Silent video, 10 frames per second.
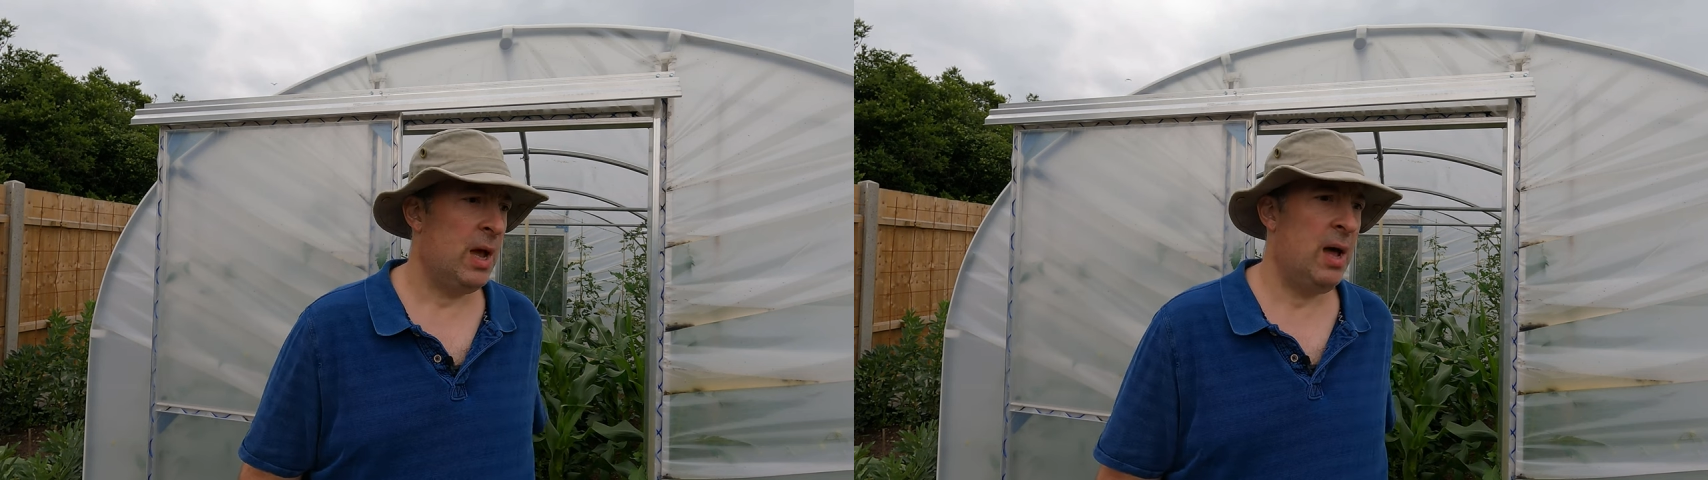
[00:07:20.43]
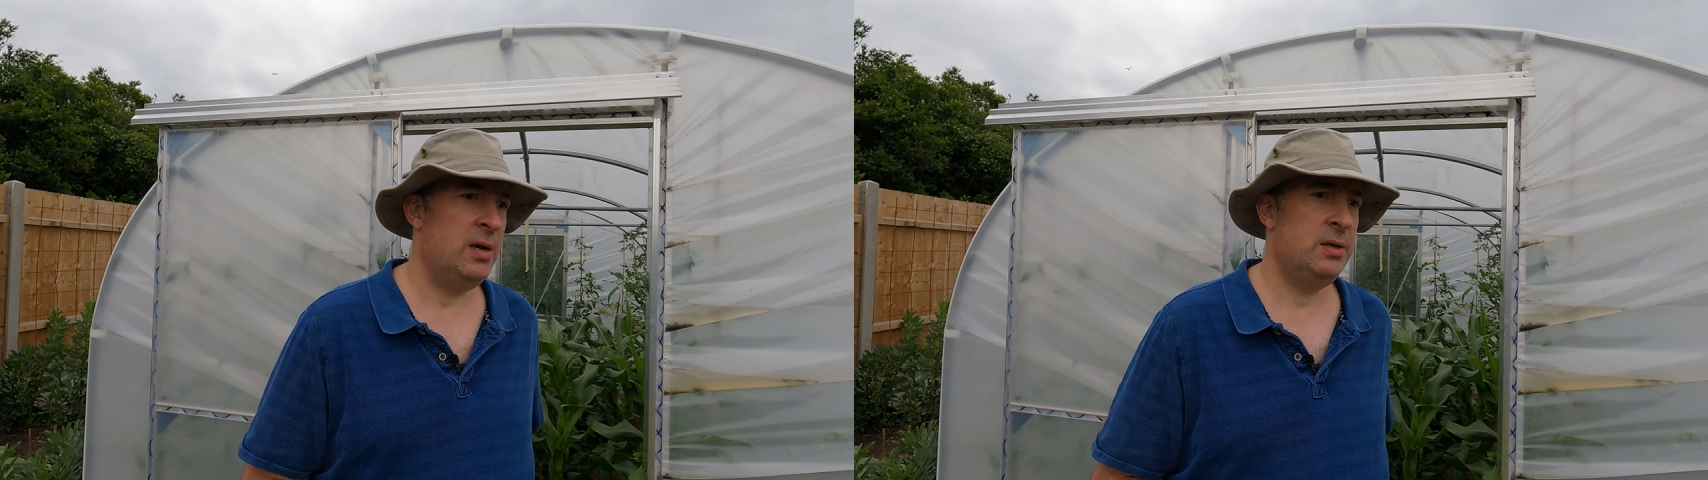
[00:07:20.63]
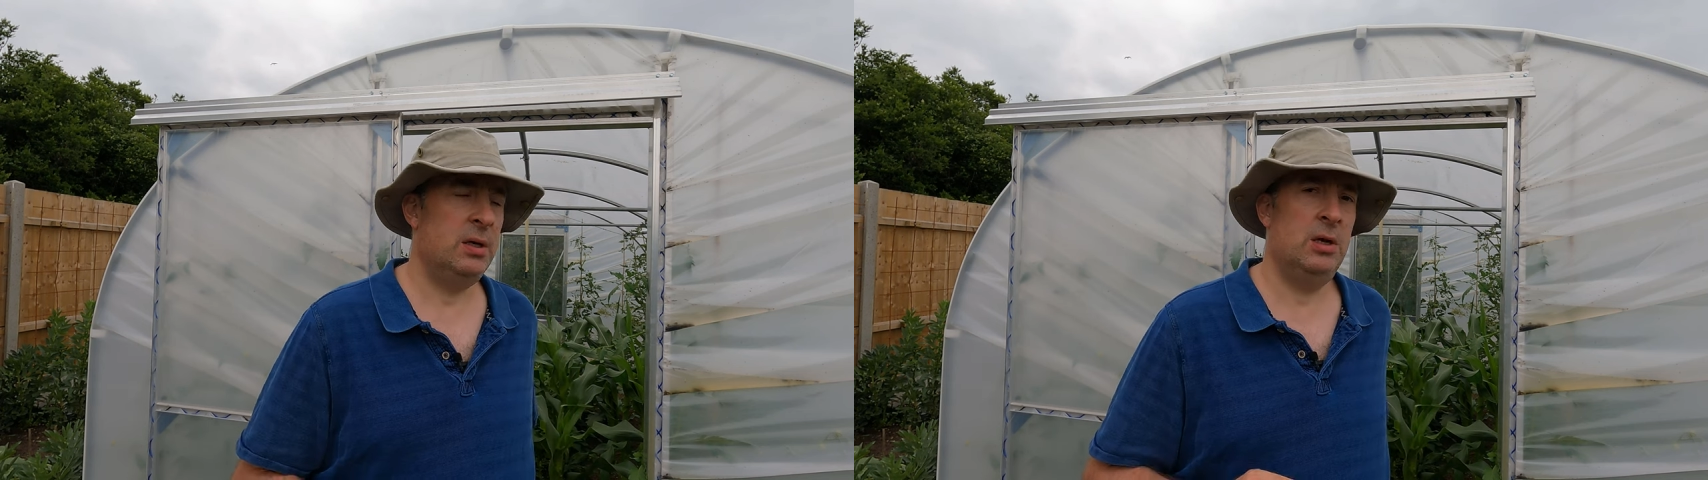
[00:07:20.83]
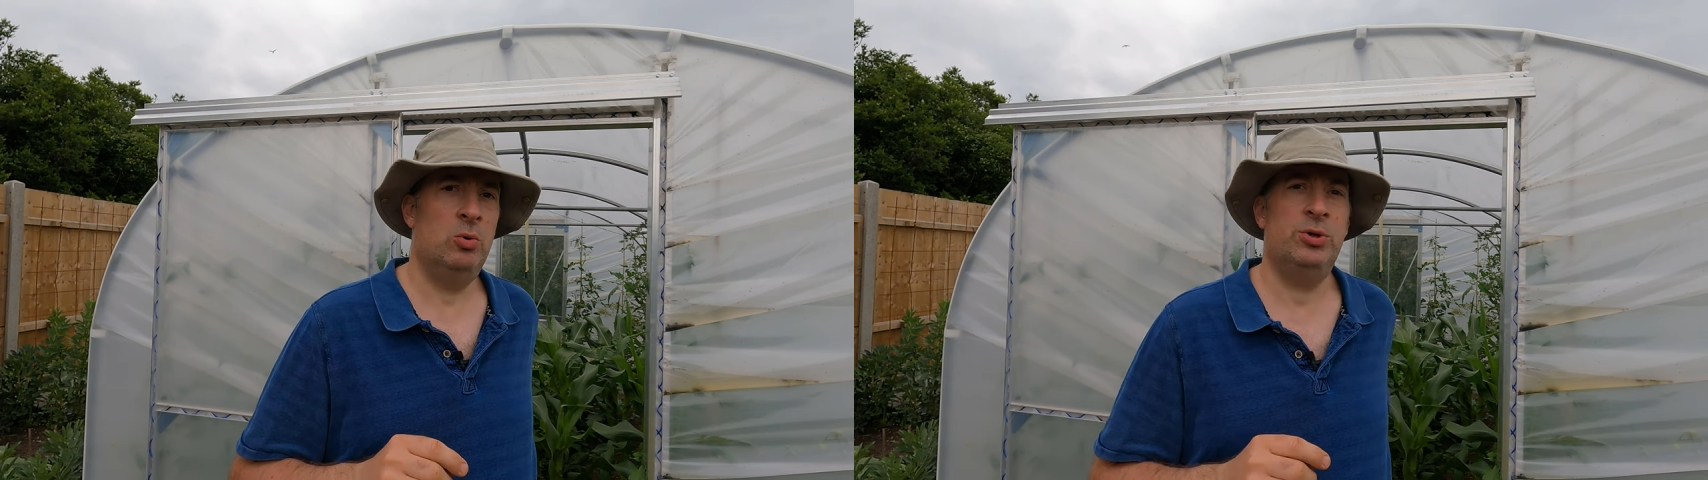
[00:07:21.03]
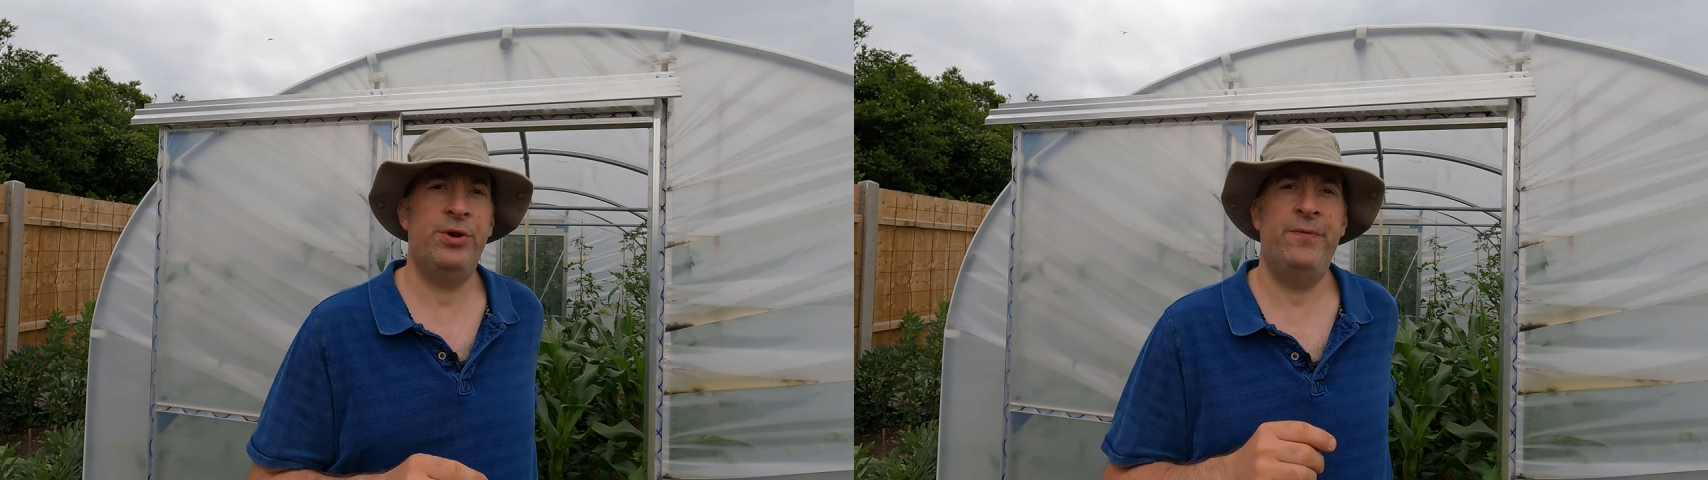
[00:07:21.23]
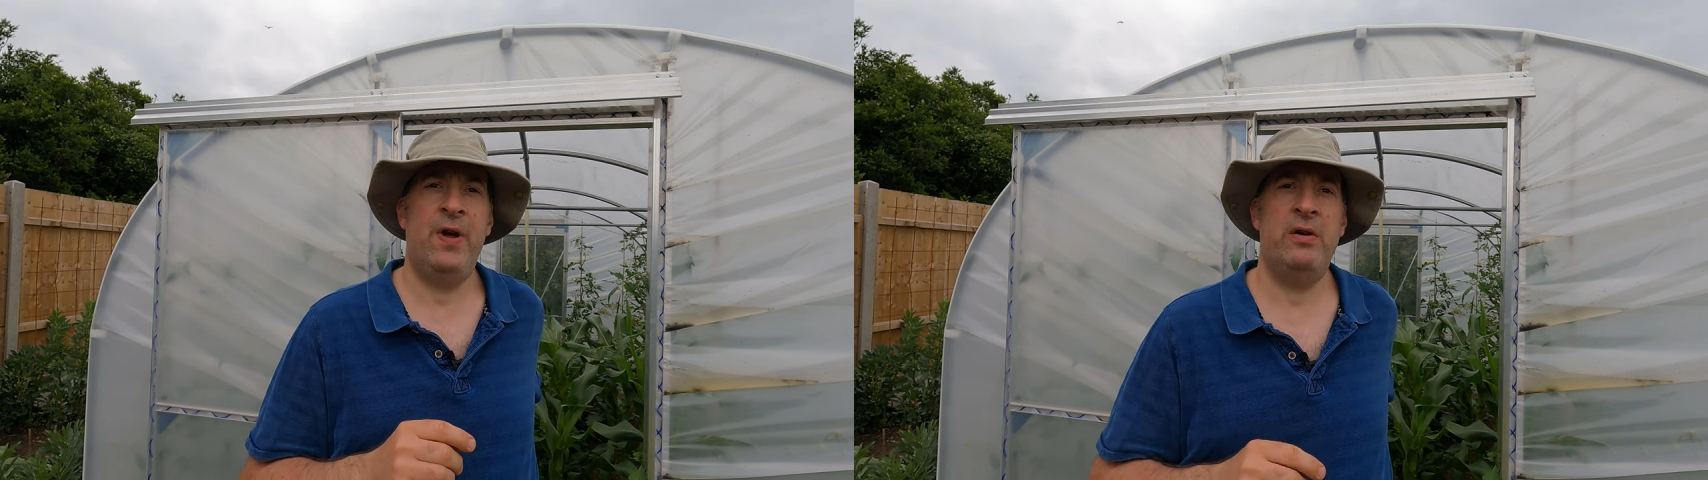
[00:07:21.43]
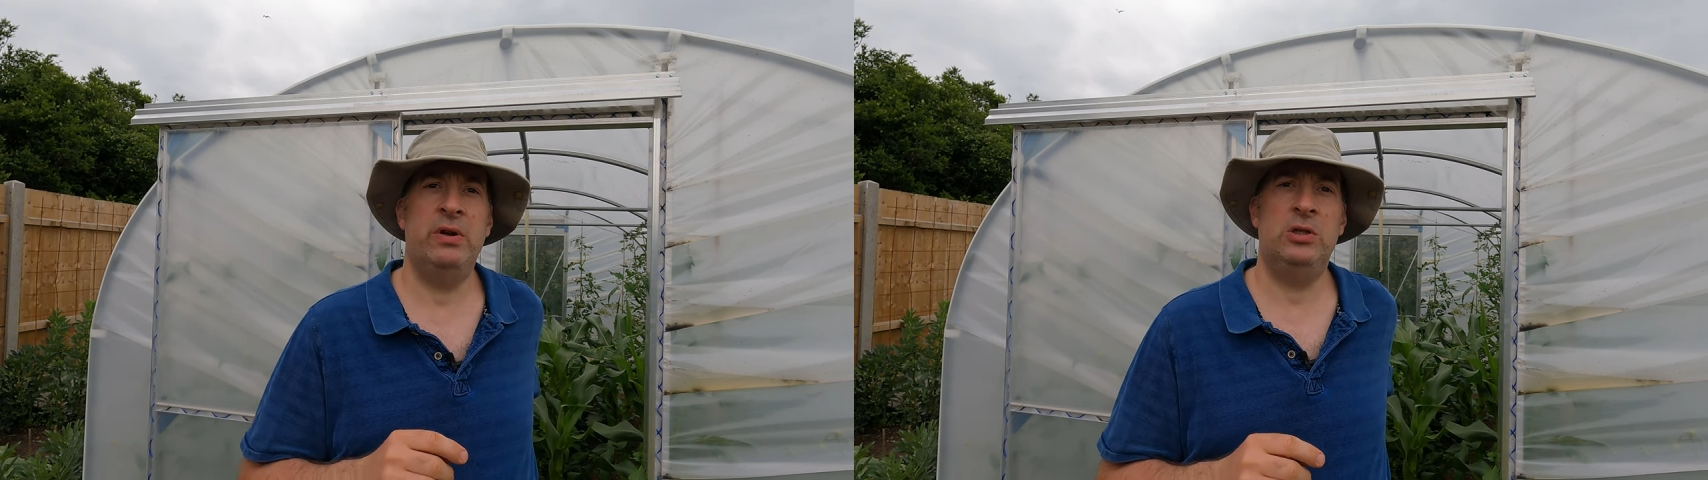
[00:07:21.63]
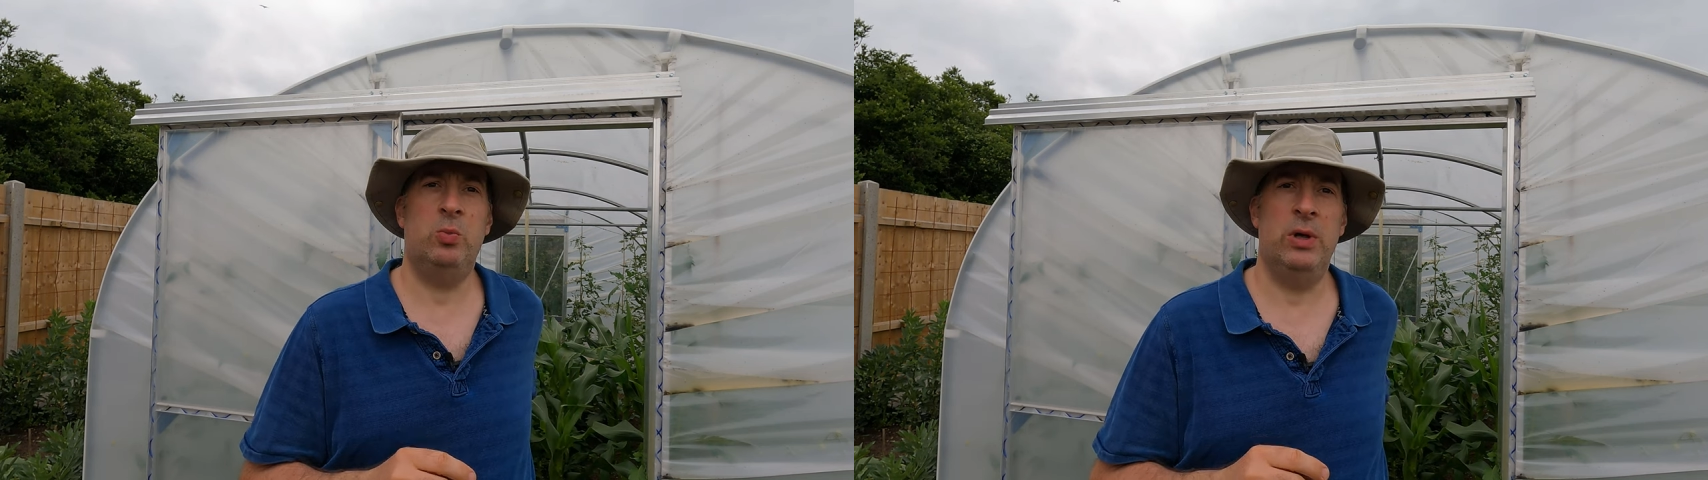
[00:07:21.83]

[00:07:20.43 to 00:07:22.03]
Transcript: and it also varies